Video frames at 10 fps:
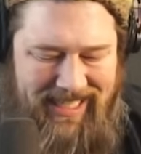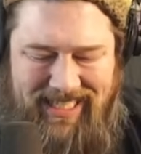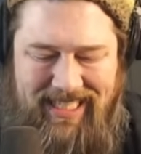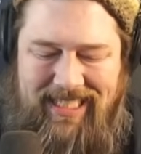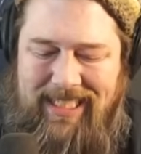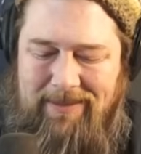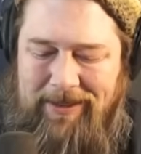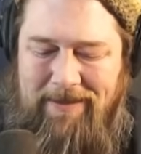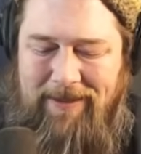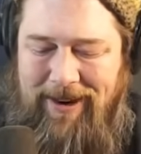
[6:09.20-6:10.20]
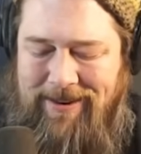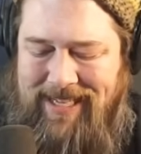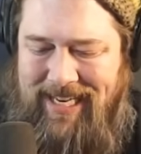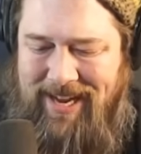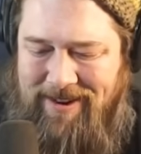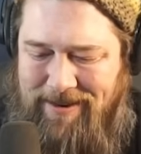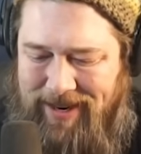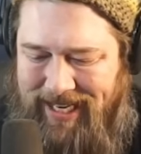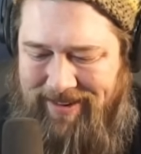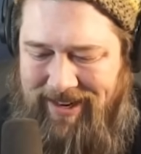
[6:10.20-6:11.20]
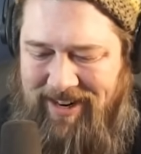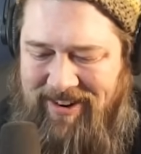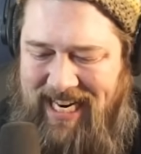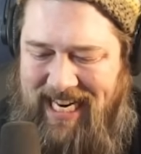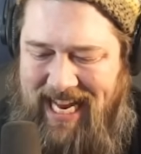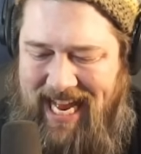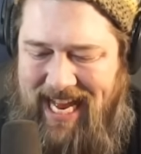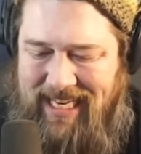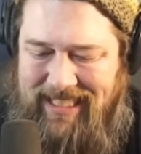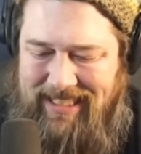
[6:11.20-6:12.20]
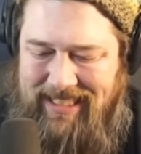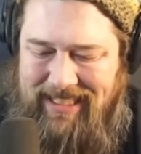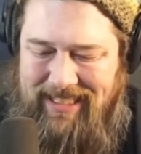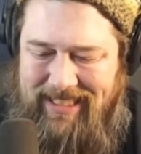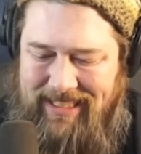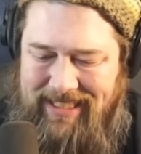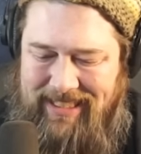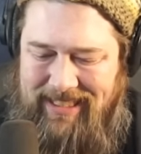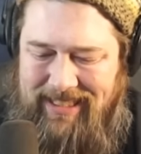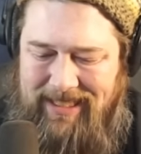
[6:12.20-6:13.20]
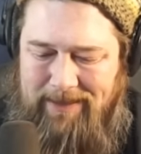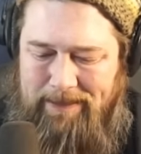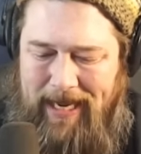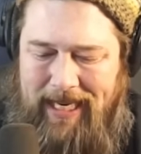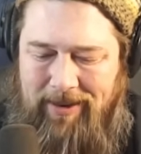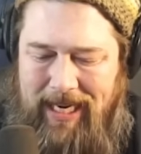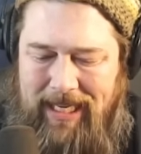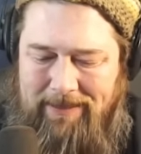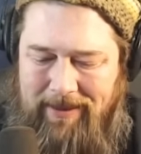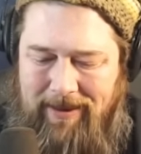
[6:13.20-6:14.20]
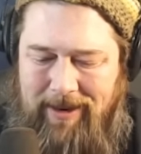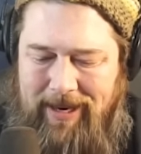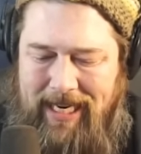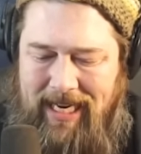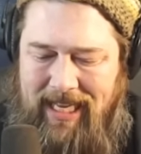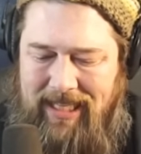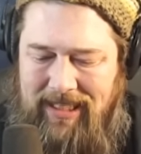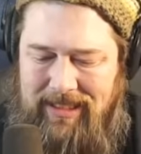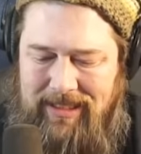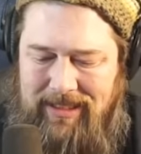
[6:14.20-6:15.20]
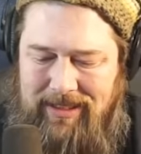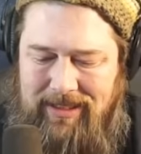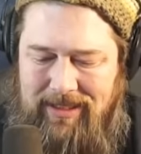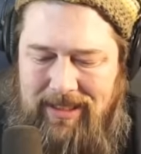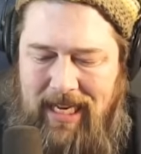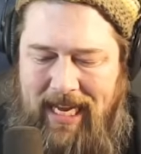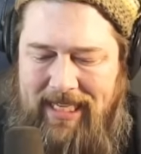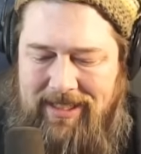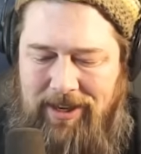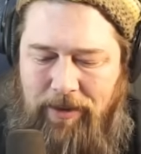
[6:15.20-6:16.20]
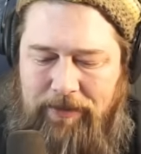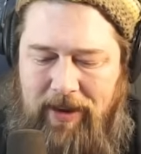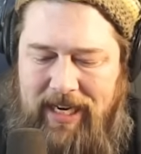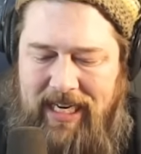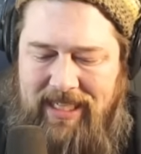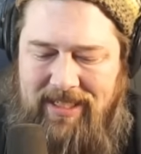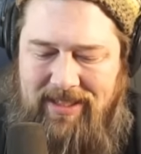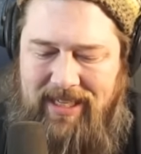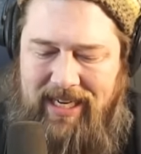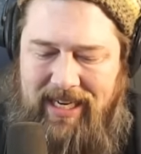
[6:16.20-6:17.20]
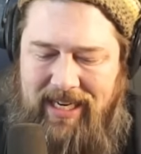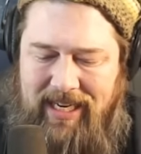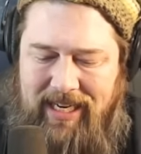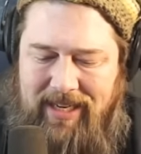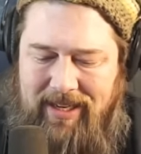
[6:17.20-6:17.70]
Bloomburrow 2. What do we get? Poliwallop. Runaway Together. It's so funny to see